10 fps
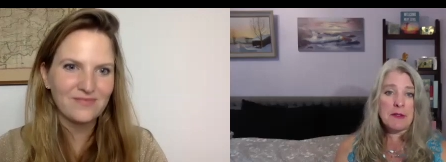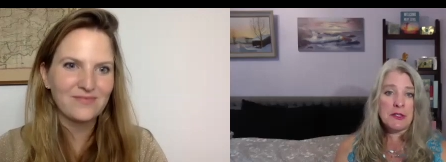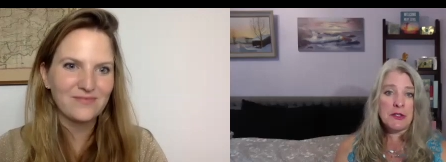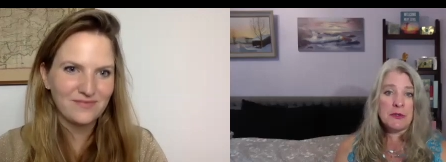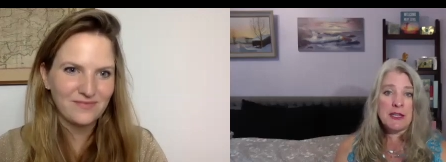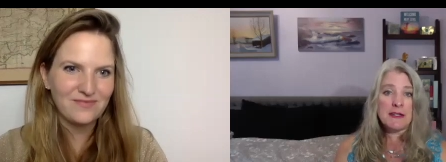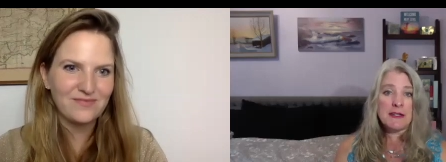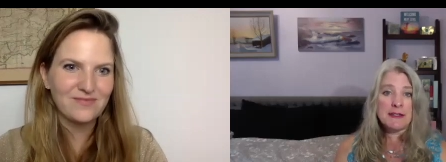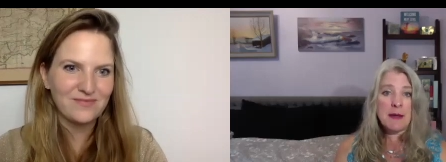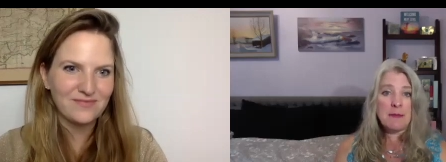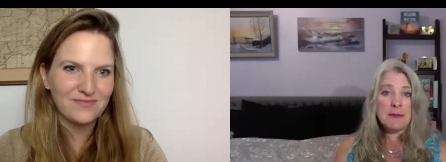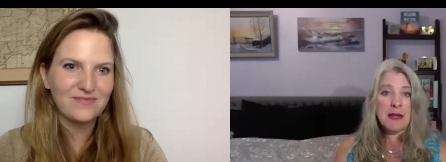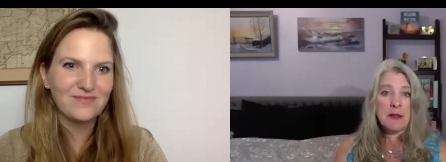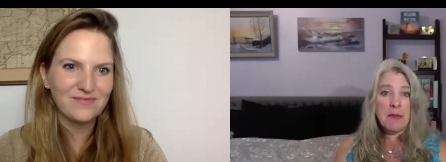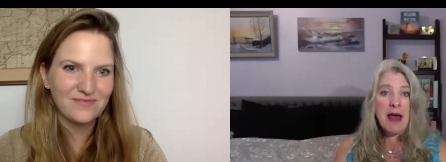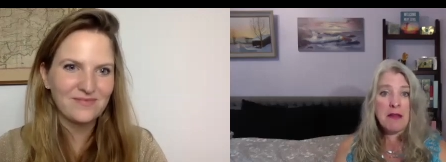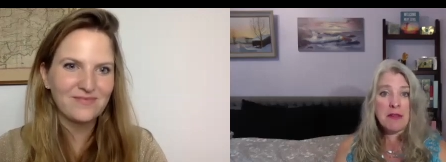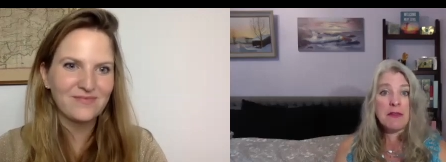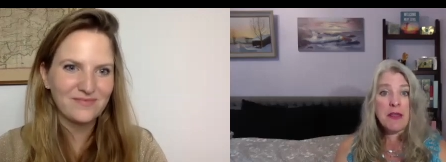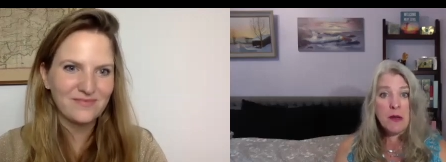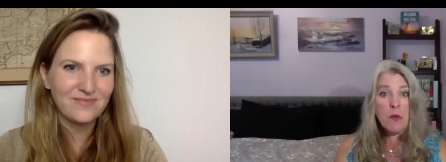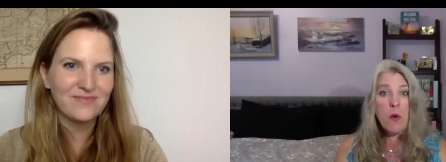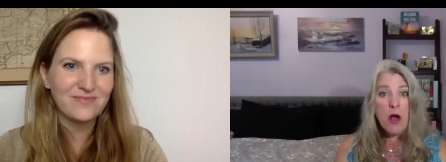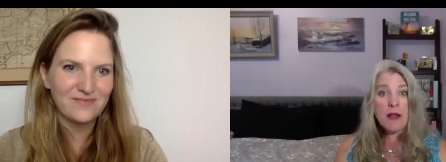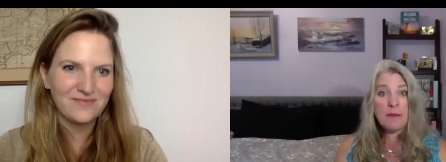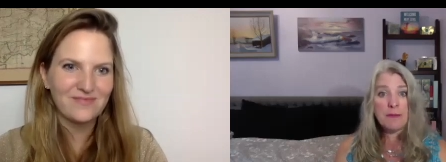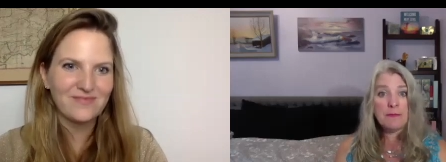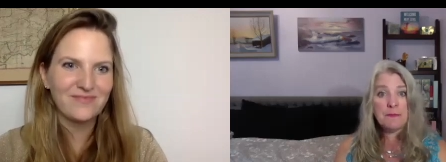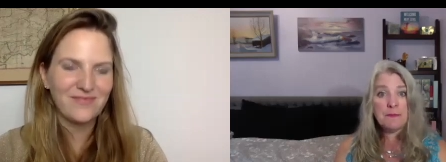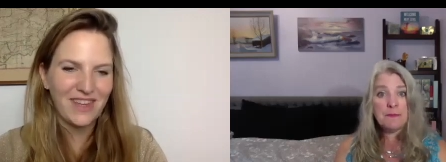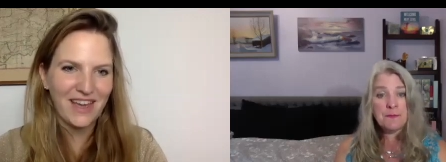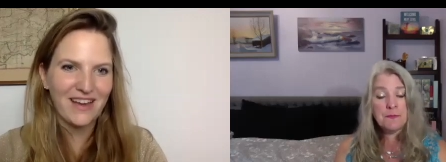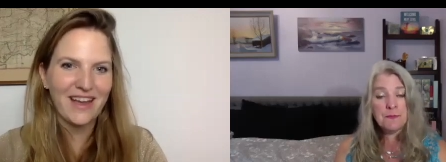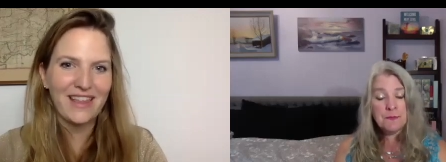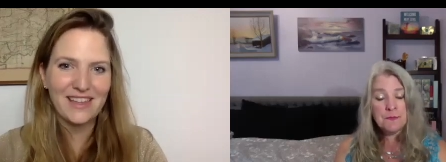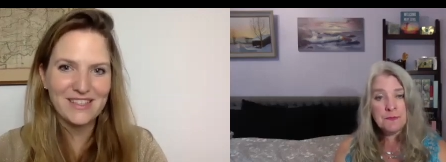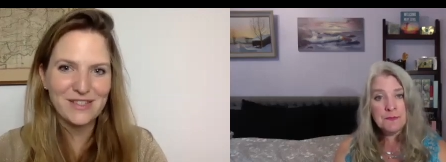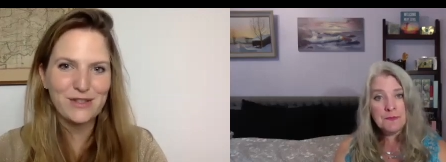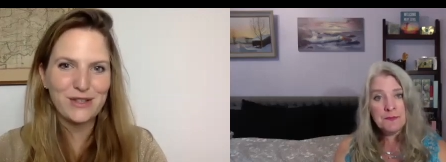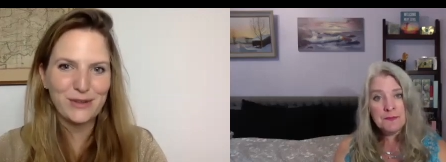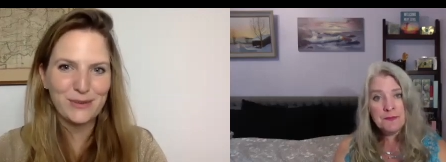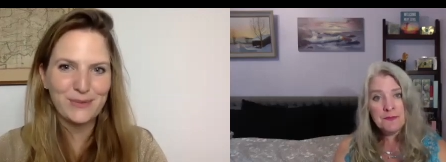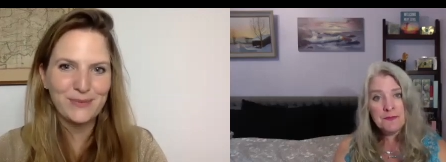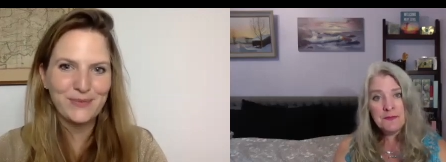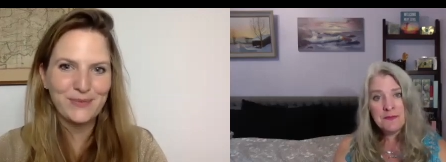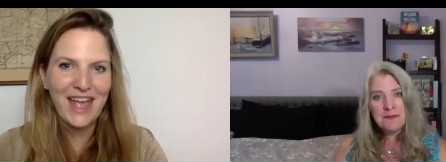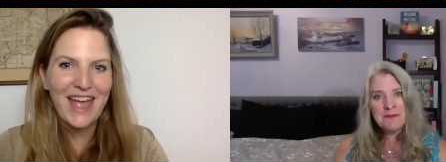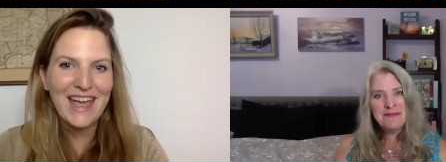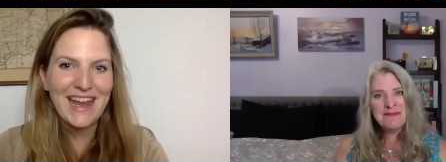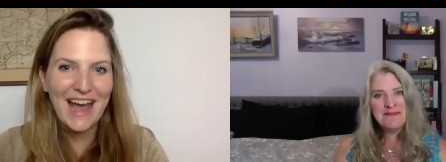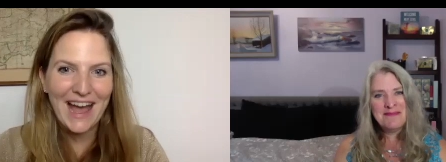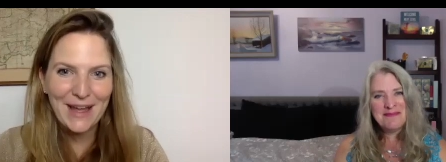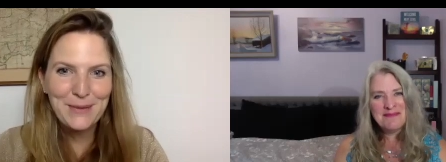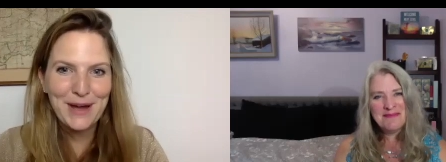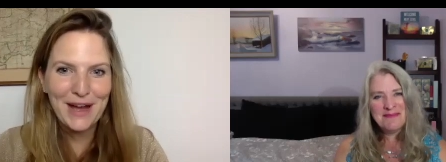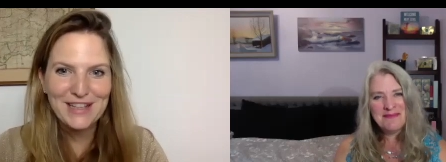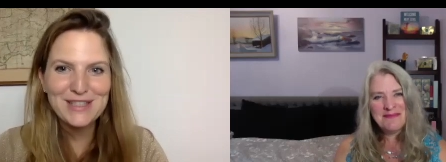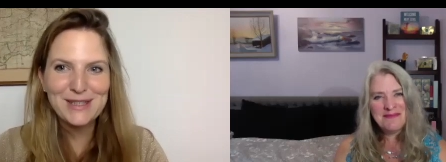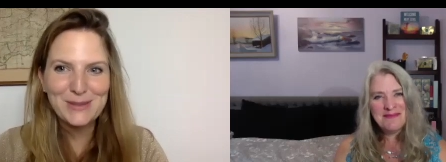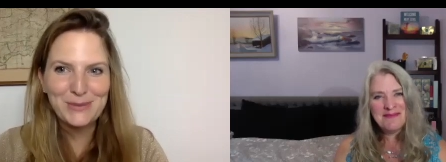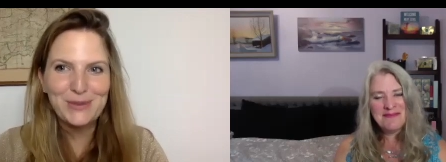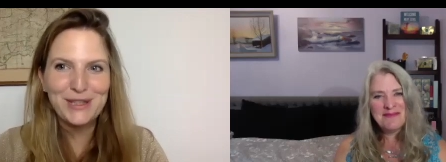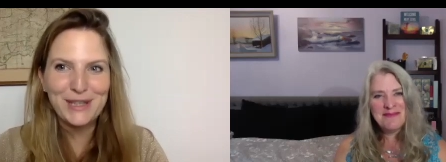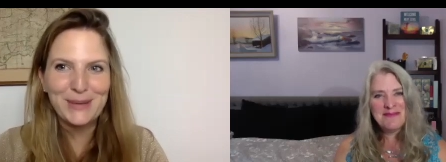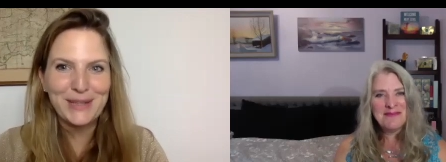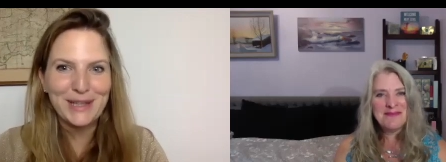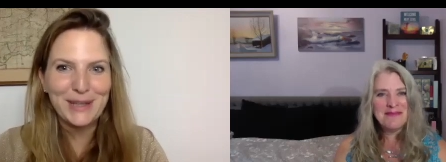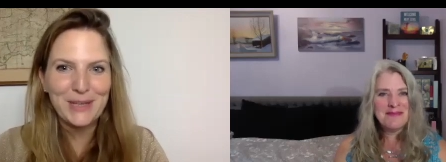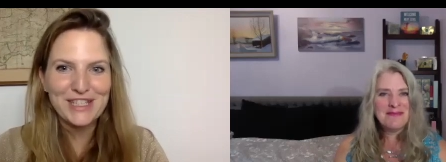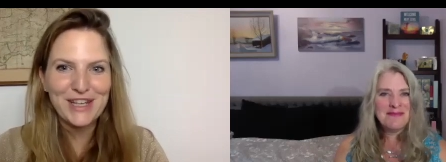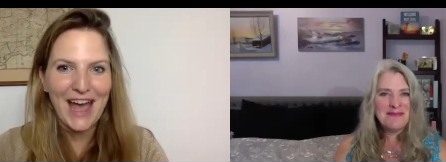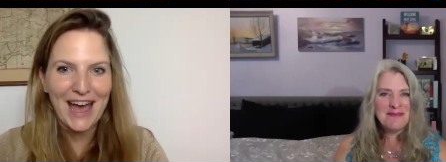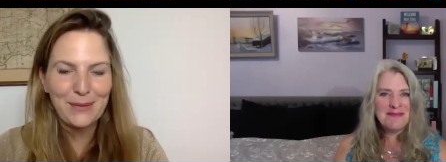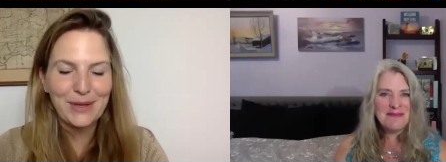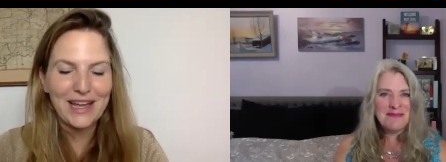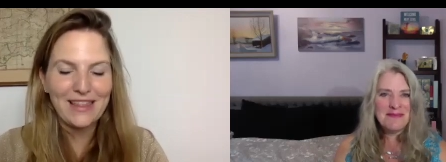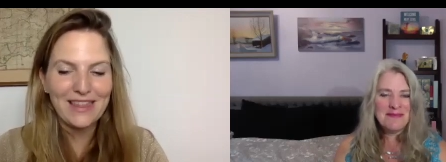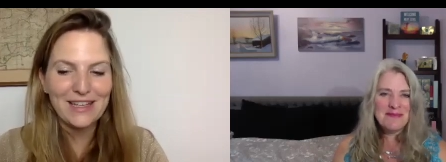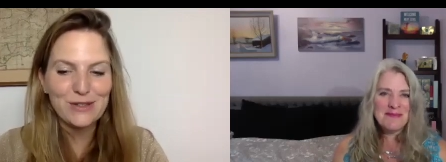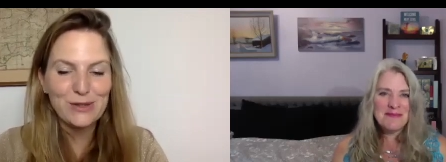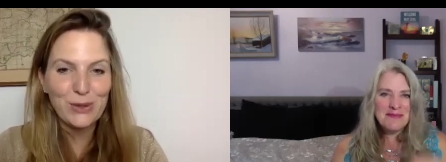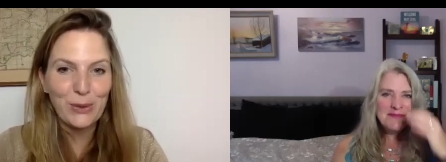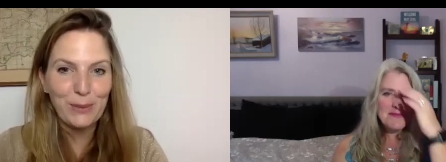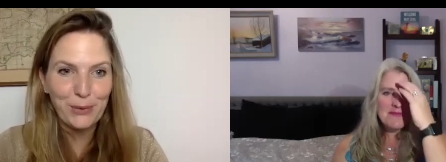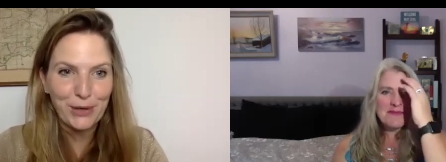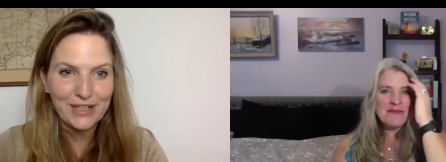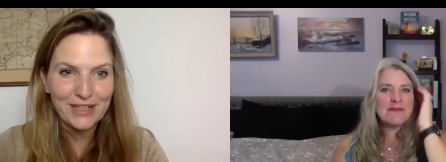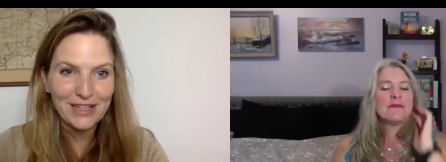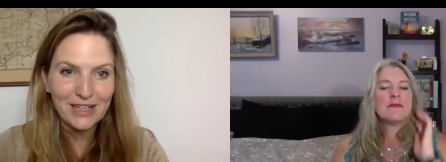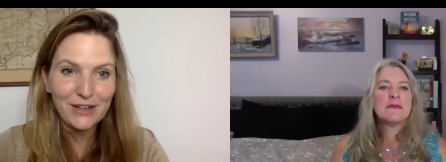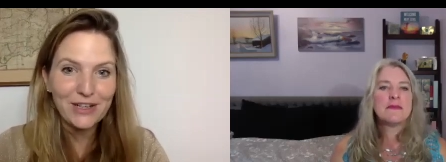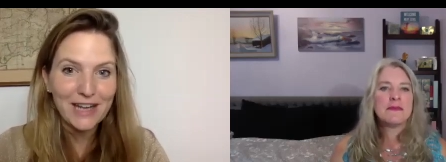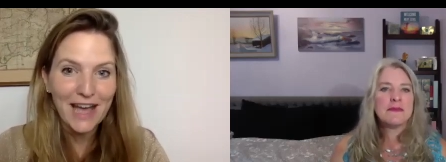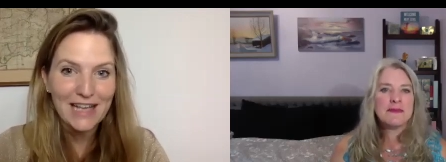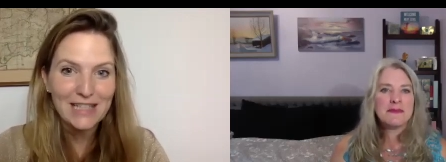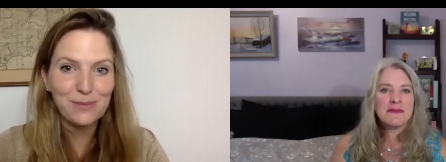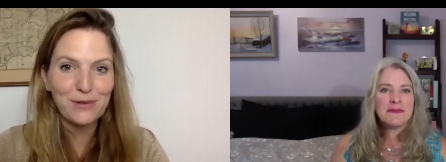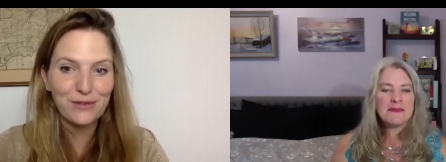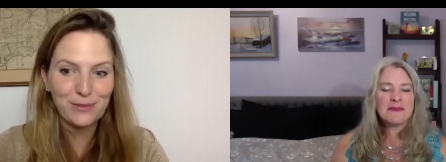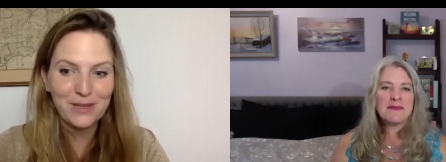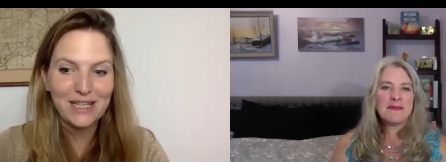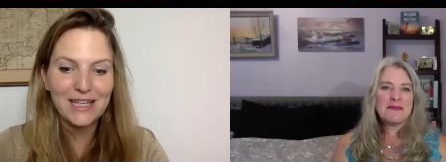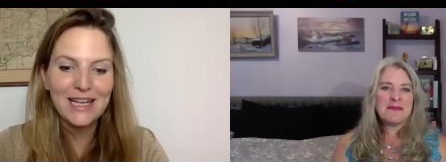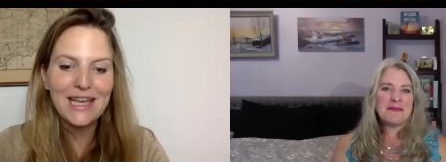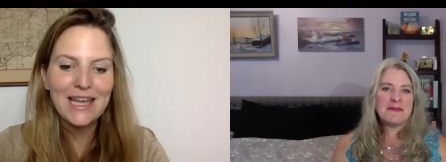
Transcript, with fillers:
Speaker 1: to take a step down the path that they want. Yeah, I think so too. And I, I just really quickly want to add what I think is so important here, and it has been for me,